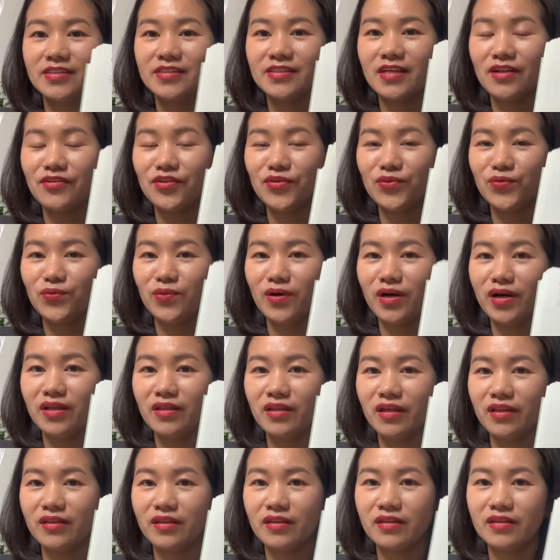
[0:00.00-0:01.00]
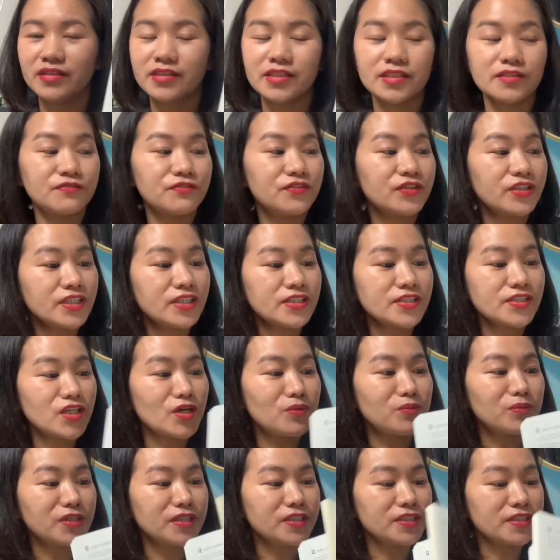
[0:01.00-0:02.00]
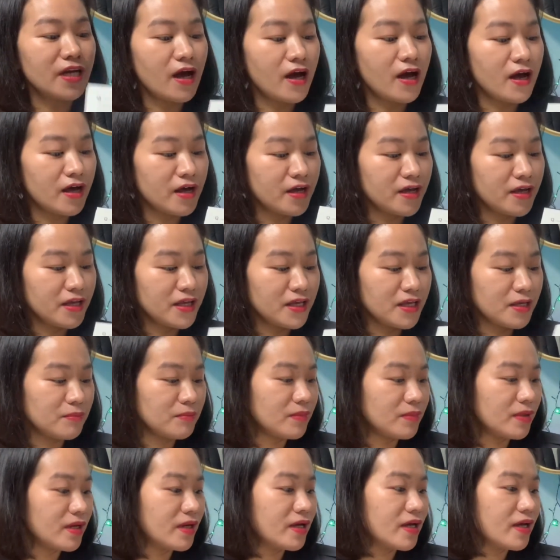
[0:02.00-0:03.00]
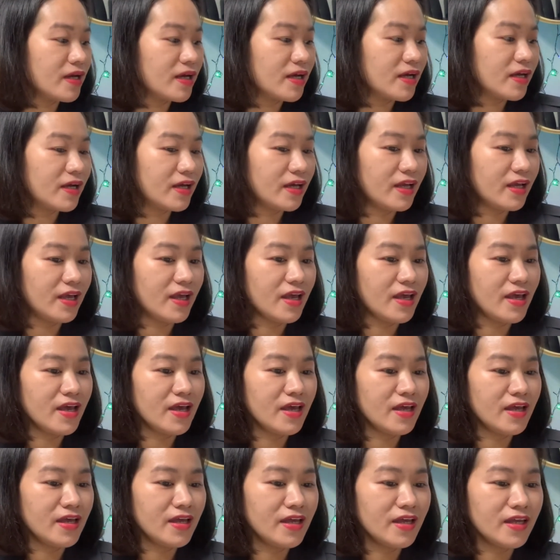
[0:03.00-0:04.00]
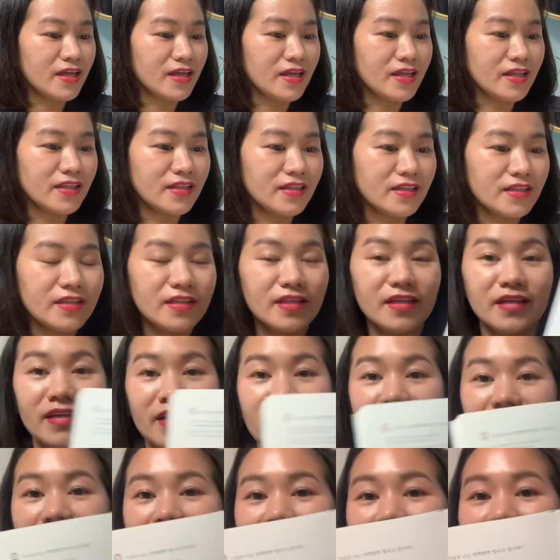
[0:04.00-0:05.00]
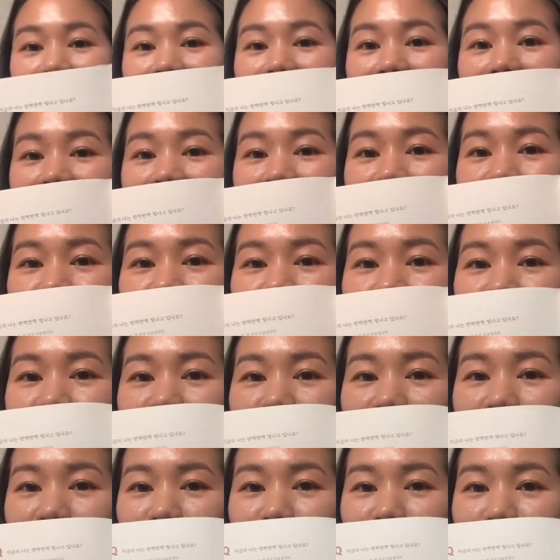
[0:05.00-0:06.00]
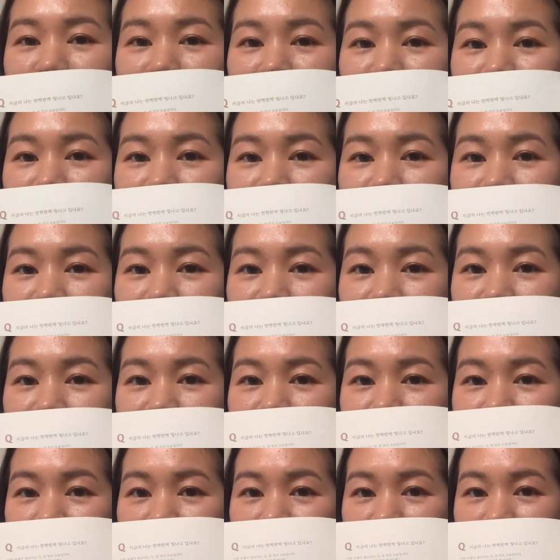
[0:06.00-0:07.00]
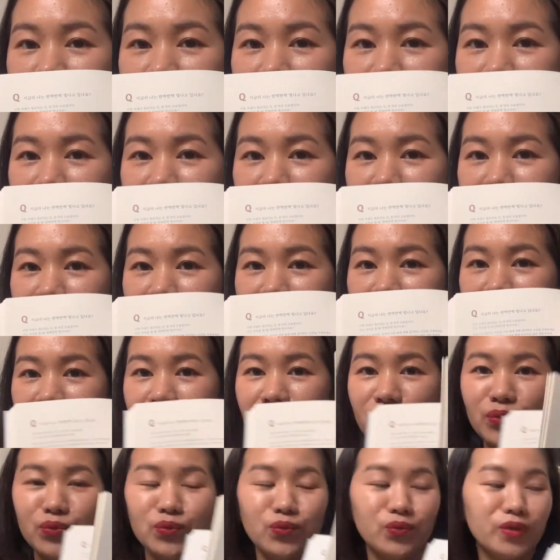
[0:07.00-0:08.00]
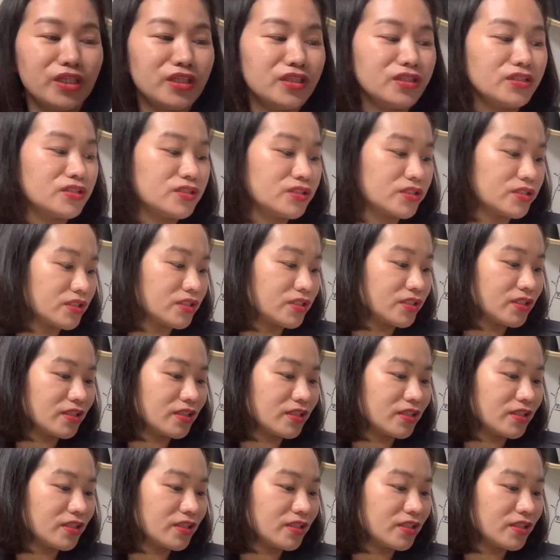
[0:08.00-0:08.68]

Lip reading: the other one. I think this is for the summertime and probably for the fall and the winter.